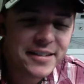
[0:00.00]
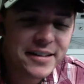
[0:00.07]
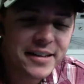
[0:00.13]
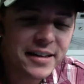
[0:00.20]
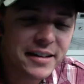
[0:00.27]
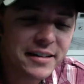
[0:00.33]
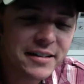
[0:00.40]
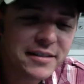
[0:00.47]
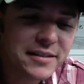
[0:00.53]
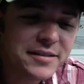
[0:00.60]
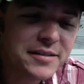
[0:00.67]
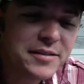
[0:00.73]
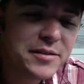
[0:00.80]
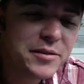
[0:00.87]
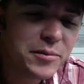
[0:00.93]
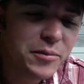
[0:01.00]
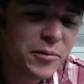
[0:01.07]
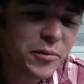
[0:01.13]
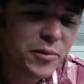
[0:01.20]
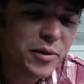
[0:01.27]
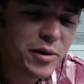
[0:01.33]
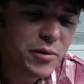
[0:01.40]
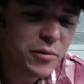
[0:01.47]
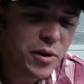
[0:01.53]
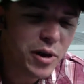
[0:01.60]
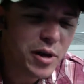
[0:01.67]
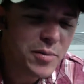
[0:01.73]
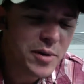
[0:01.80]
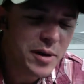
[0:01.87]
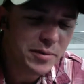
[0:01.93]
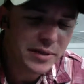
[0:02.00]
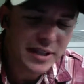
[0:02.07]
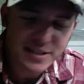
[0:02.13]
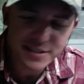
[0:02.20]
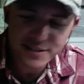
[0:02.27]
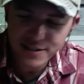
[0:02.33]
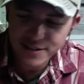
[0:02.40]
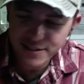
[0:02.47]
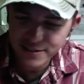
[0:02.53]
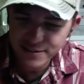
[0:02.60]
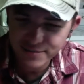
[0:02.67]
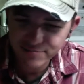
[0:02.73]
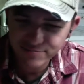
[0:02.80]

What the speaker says: Yeah. We're going to be up late tonight.